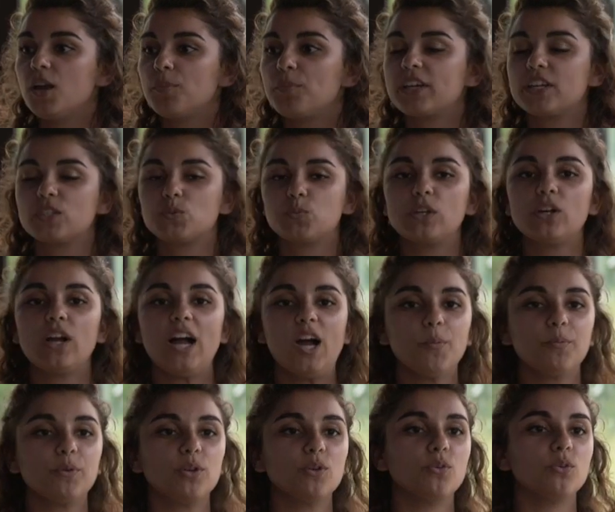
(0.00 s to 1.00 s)
because we'll
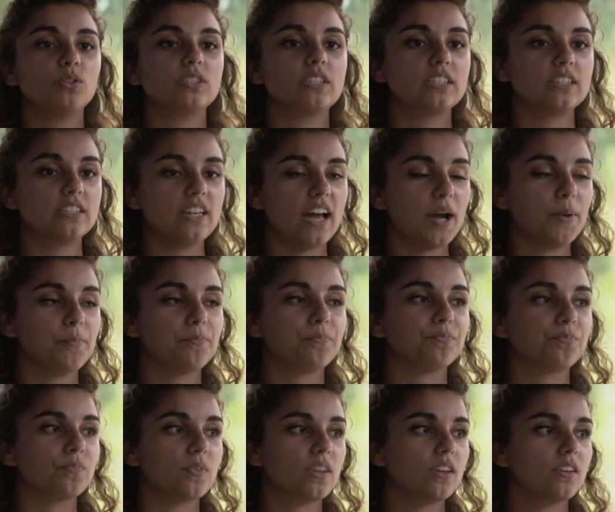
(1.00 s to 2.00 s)
help you
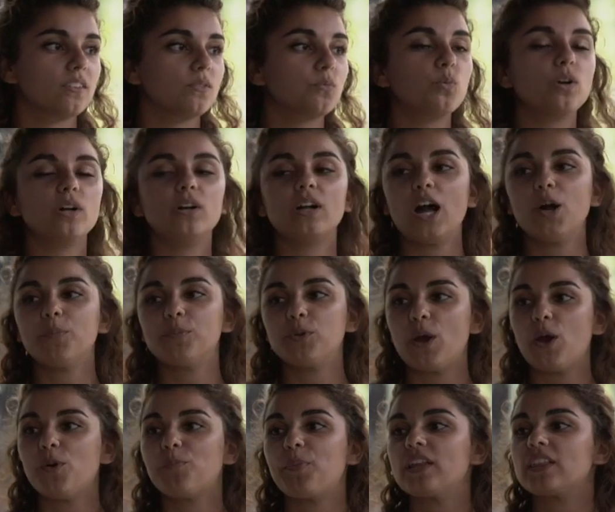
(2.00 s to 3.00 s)
um, we'll help you
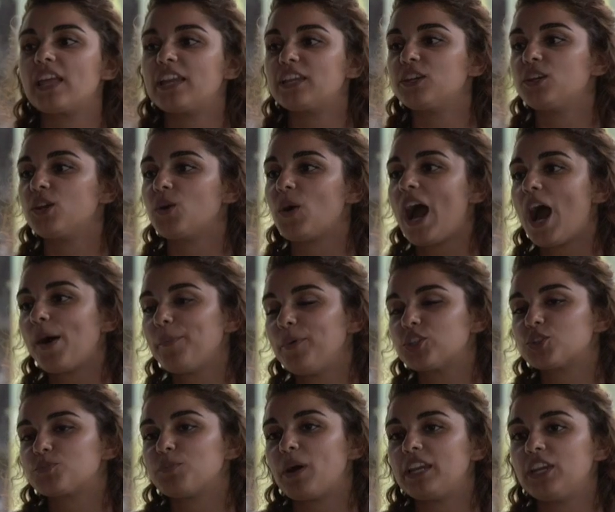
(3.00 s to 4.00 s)
out by letting you know how
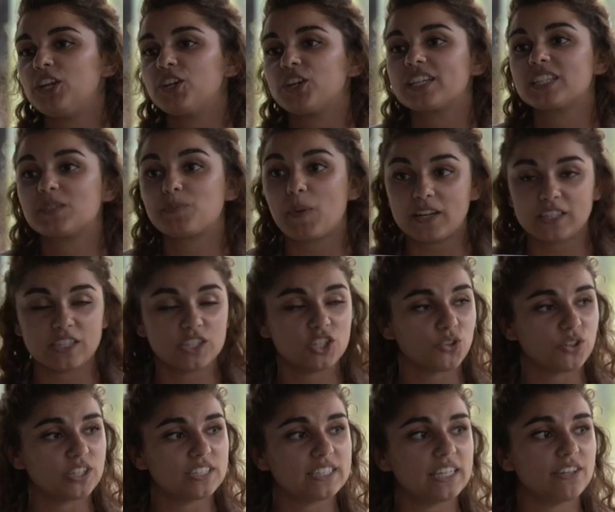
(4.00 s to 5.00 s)
much money you're expected
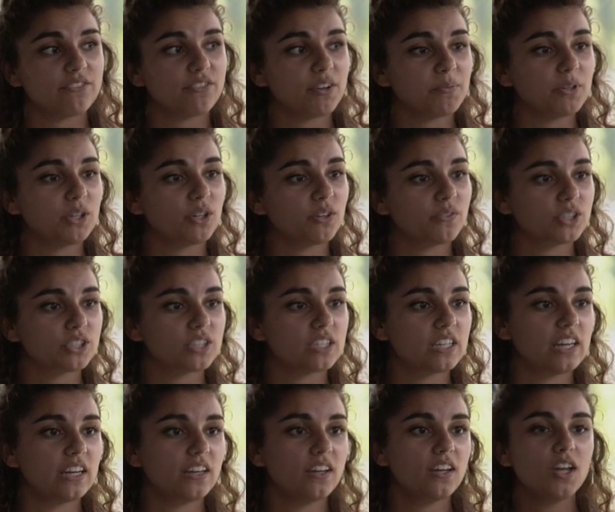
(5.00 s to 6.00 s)
to receive from the
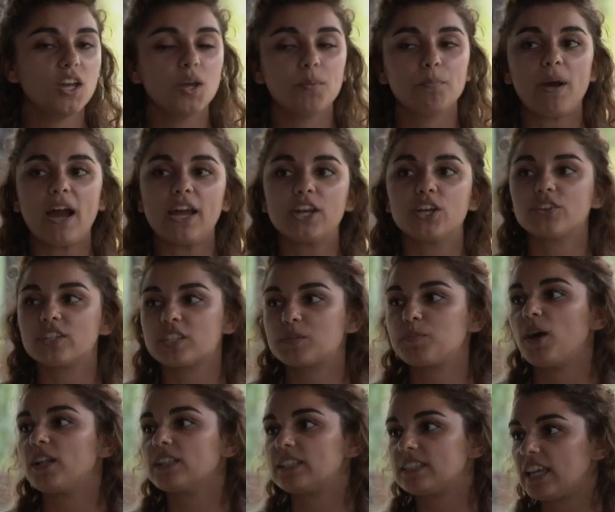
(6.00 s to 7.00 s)
university by your
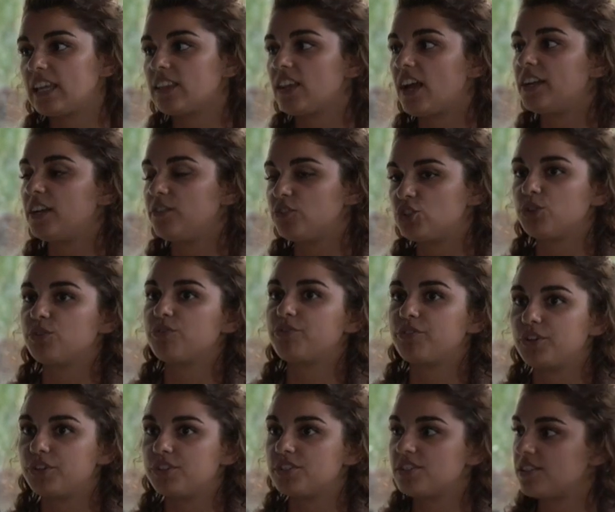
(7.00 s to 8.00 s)
response deadline of June
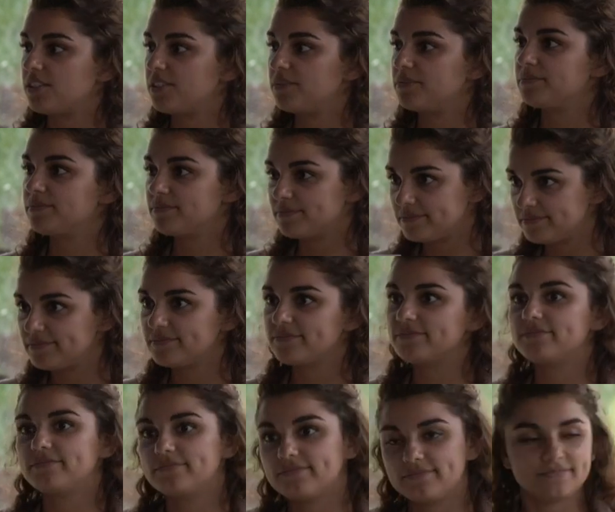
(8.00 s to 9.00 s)

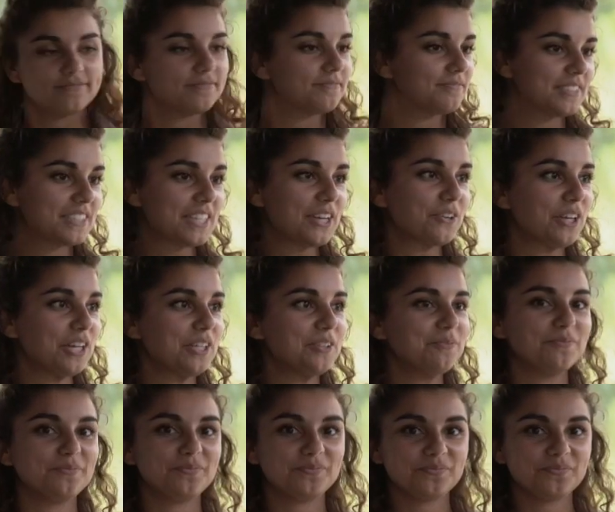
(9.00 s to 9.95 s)
1st. Sound good?